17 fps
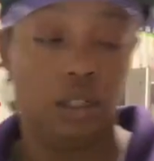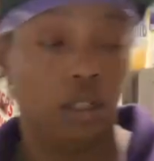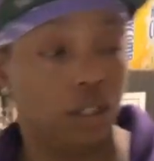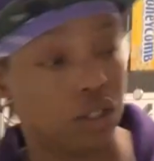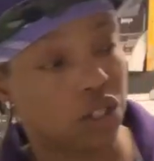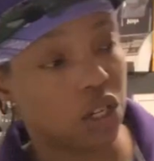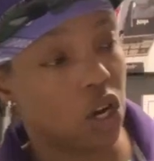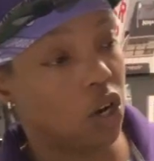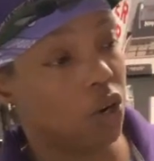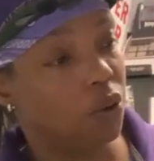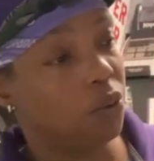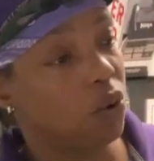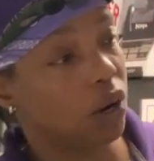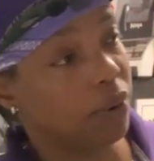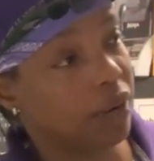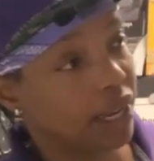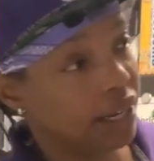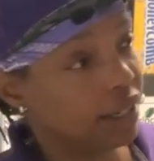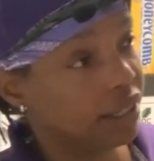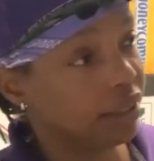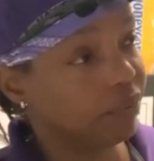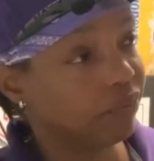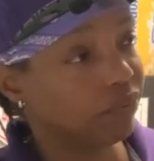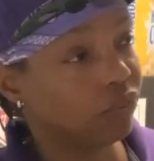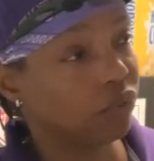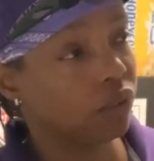And so, what are we
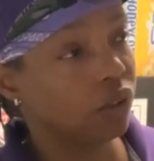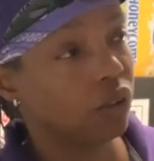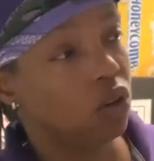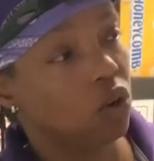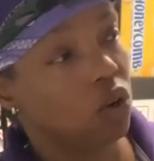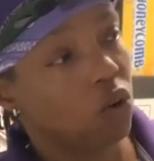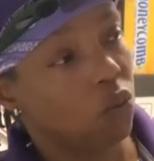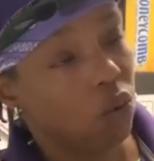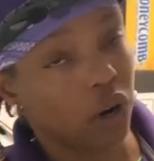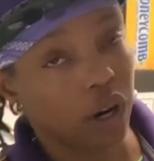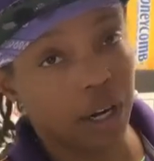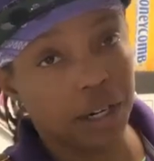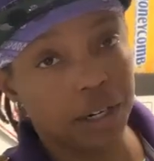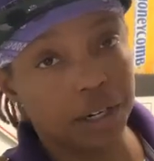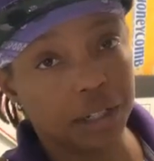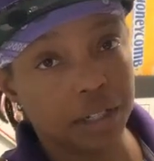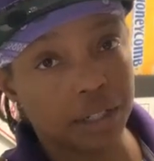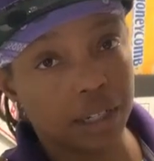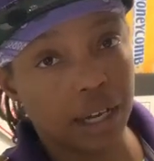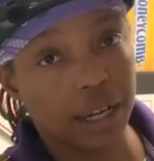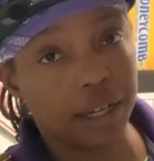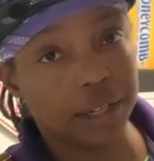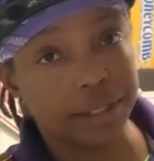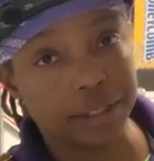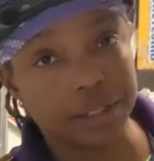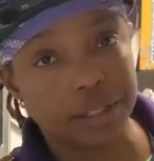ending? We're ending the
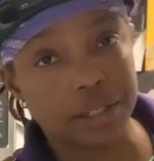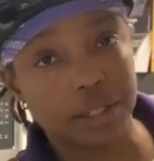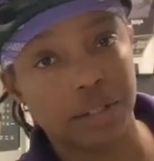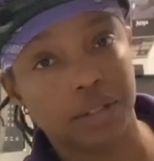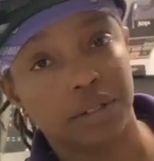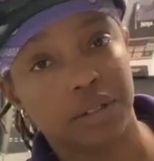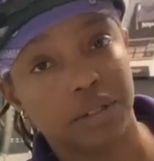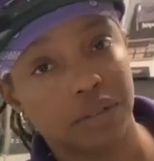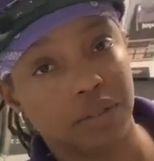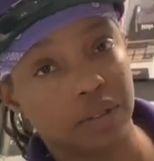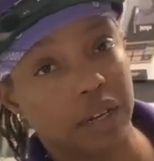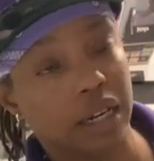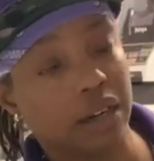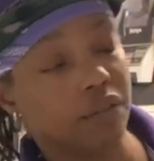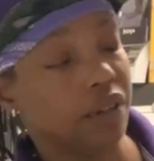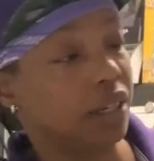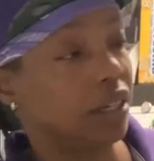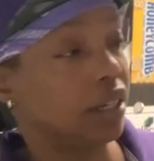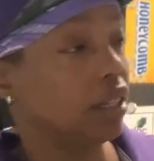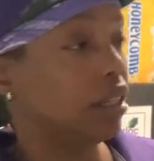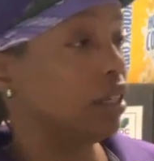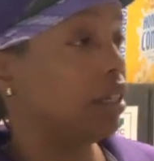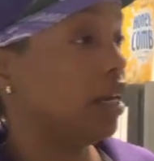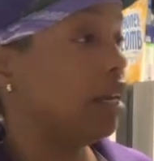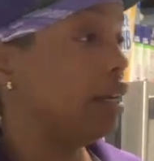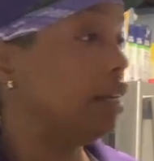days, right? We're ending the
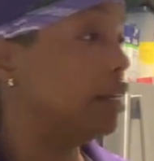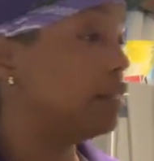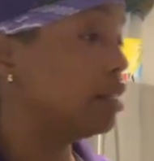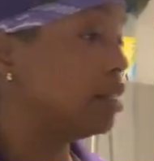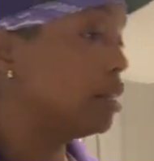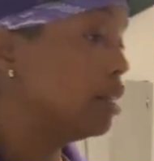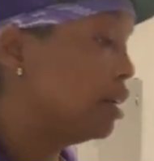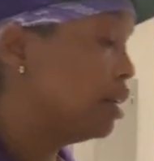days